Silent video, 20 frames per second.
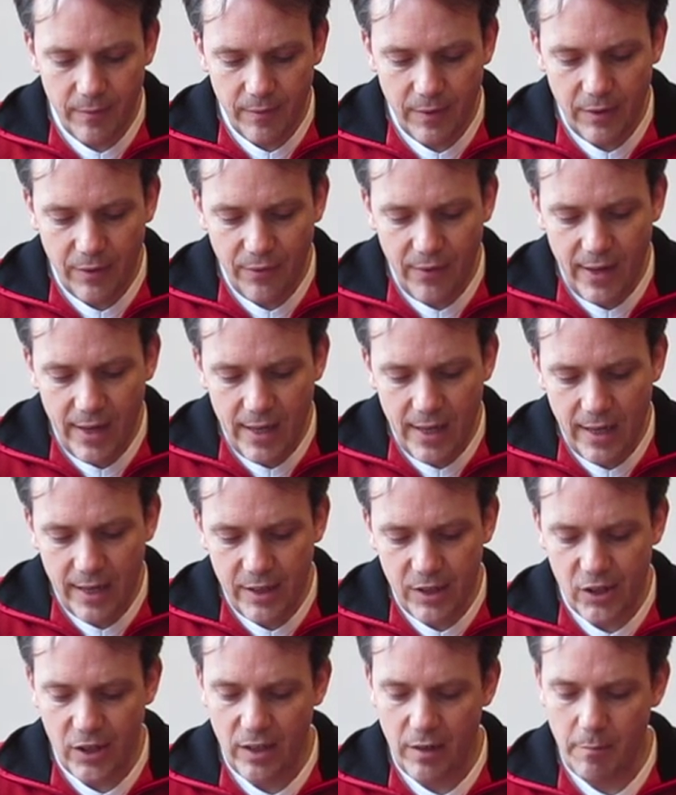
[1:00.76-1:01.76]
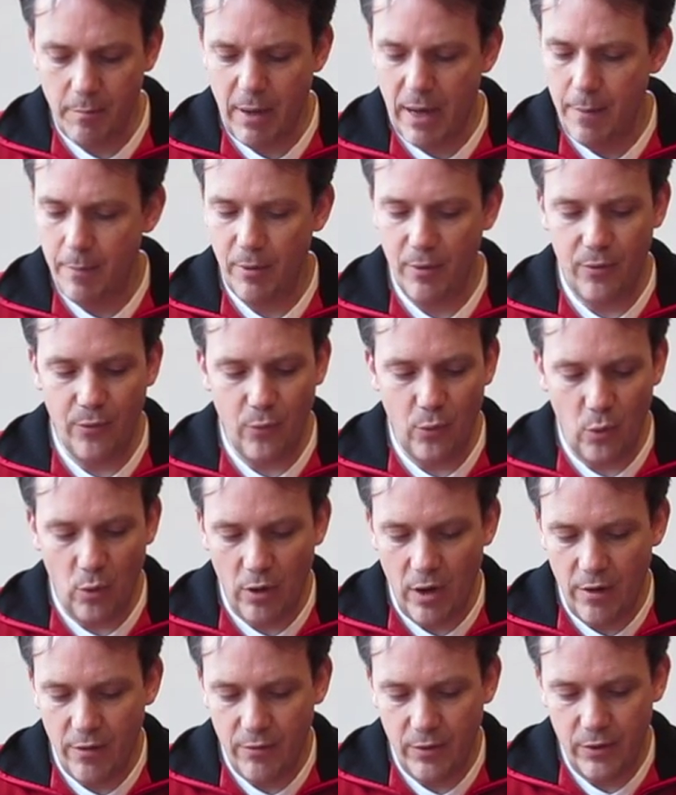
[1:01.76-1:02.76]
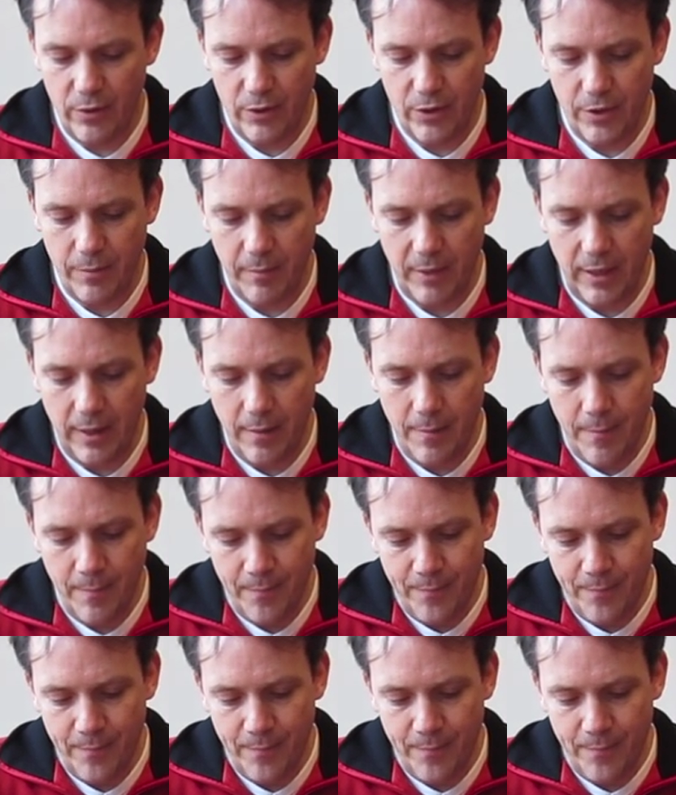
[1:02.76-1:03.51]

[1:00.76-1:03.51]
very light sandpaper, 400 or something,